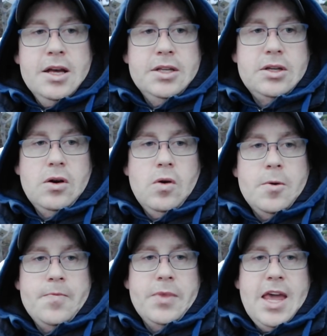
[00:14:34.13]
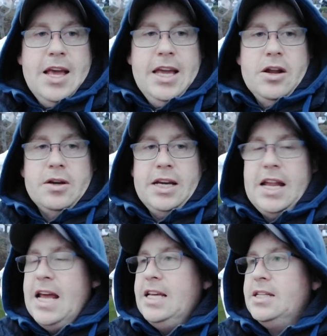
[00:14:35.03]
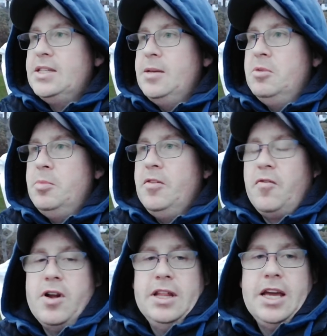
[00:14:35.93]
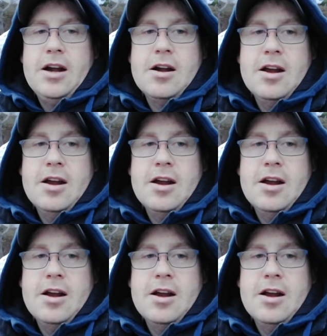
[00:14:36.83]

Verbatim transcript: So, you know, Canadians seem to be friendlier.